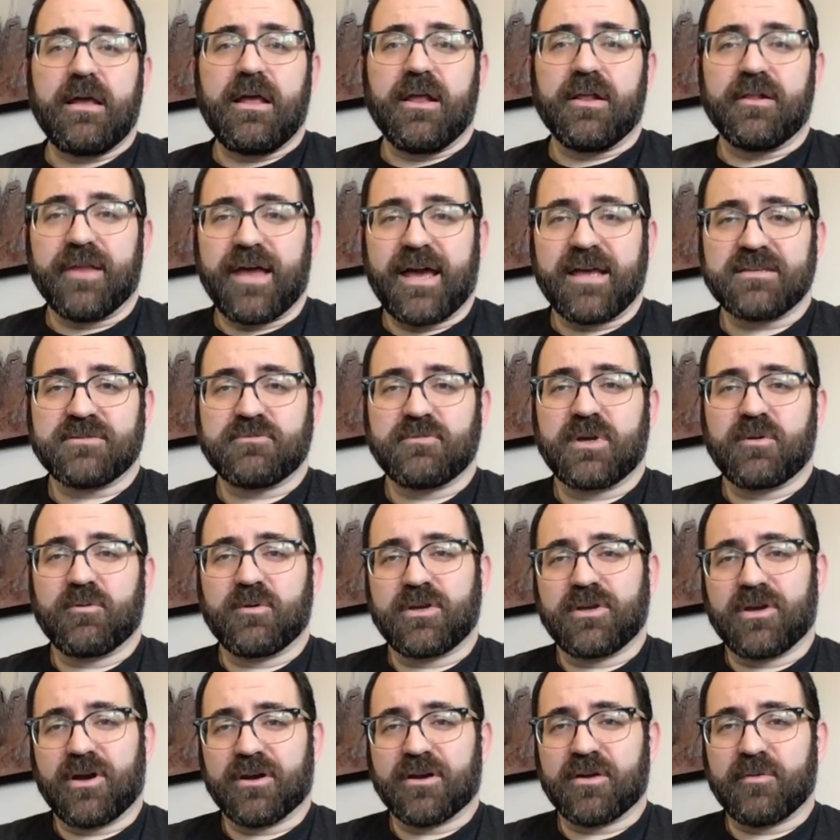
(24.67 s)
Last week we
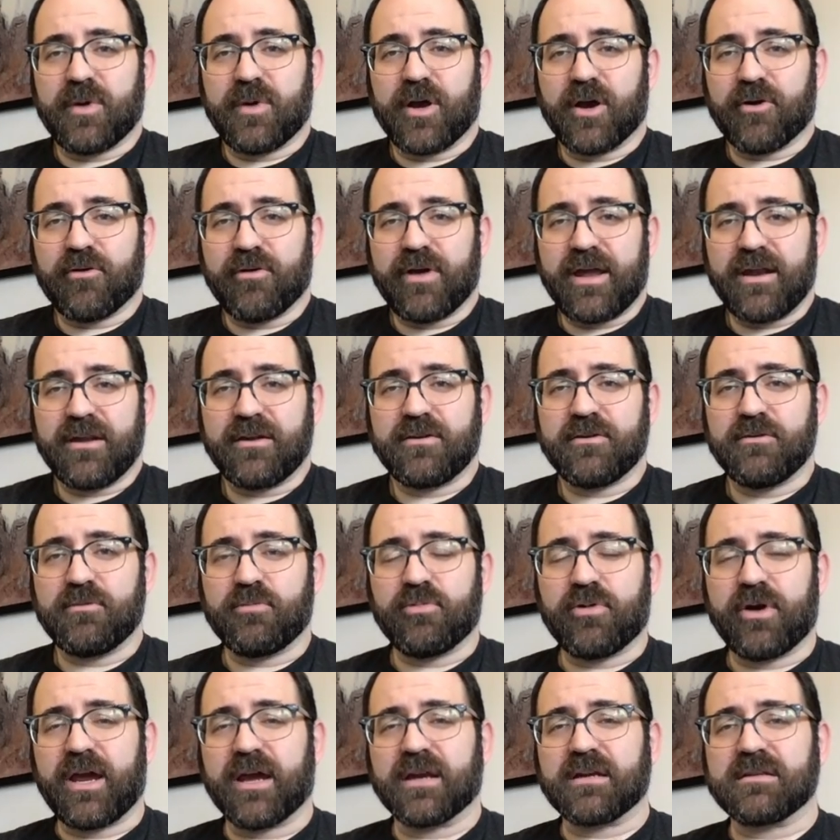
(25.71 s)
talked about gratitude
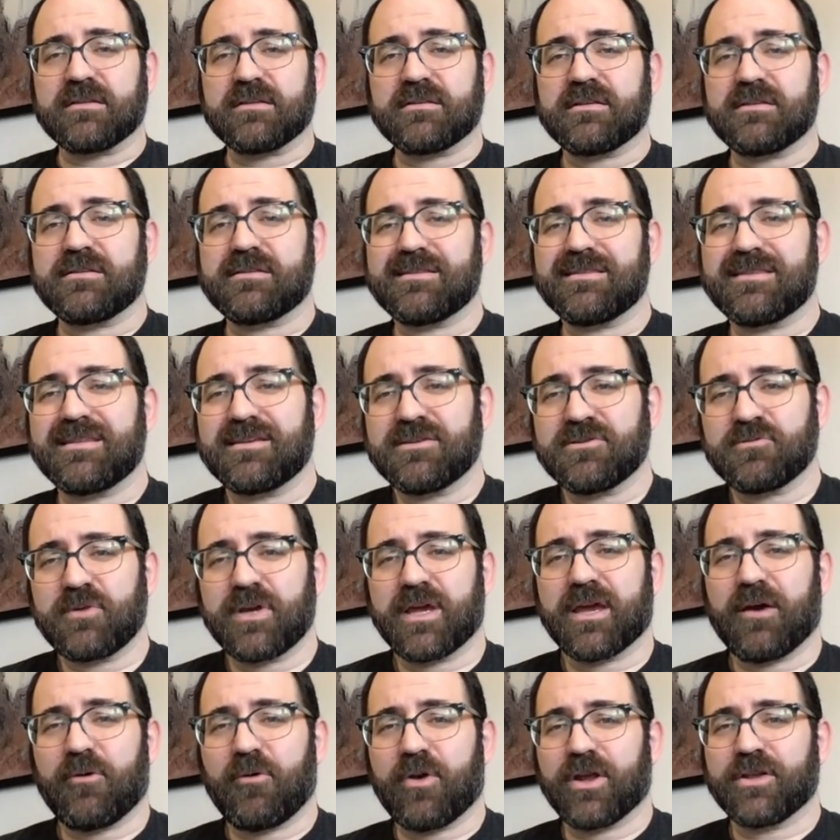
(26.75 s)
practices. This
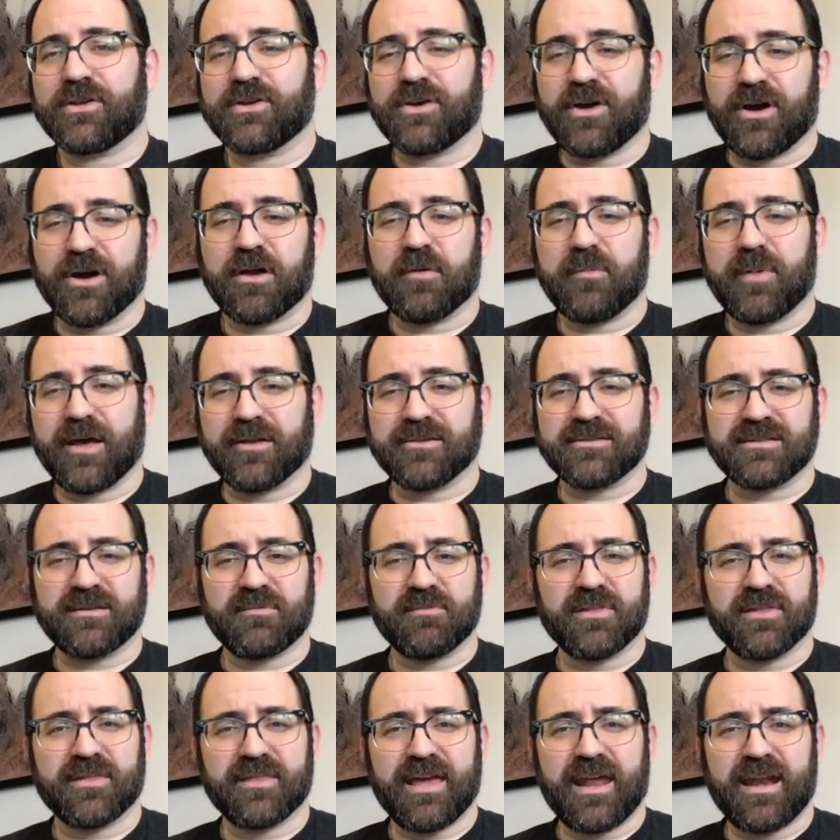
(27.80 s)
week I want to talk about
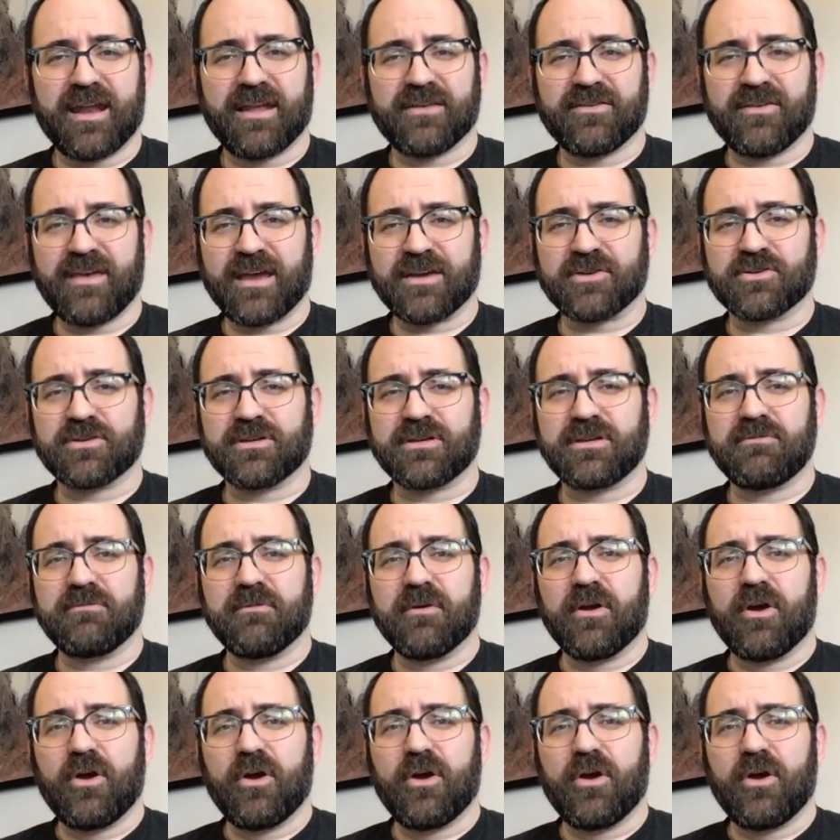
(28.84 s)
something that is actually